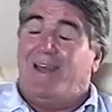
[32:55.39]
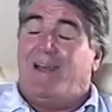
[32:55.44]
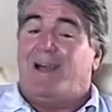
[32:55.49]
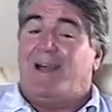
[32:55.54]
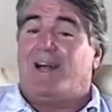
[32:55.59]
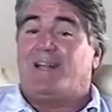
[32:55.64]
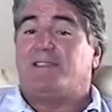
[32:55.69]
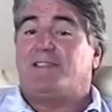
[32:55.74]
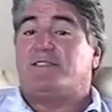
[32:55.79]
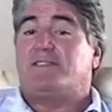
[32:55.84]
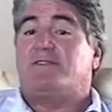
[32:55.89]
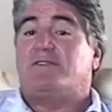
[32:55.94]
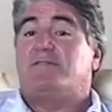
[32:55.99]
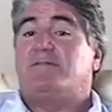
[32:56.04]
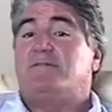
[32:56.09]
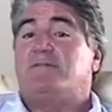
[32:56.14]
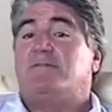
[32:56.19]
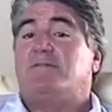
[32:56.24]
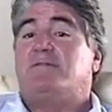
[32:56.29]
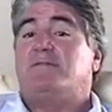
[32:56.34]
had
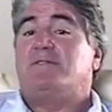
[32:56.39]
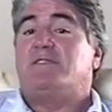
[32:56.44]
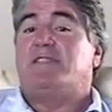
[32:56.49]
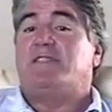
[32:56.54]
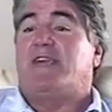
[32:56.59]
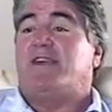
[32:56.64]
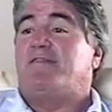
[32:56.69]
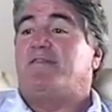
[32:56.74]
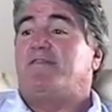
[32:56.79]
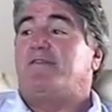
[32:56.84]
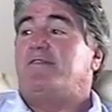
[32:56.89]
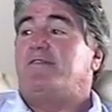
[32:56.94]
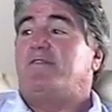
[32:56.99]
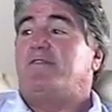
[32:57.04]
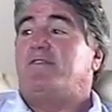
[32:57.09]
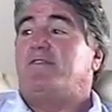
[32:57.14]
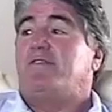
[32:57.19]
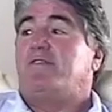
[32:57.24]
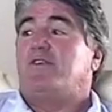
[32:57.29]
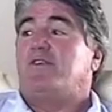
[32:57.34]
to give
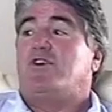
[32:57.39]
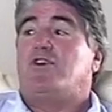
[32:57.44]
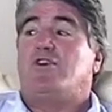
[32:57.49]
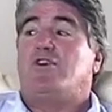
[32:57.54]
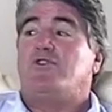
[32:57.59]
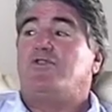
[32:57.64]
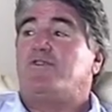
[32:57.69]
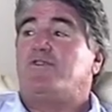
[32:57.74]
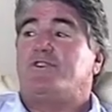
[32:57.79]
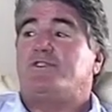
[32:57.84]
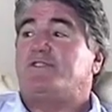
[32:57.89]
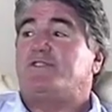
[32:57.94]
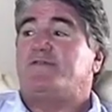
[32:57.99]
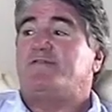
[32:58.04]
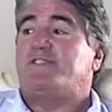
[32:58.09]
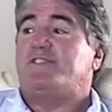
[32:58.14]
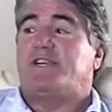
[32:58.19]
hundreds of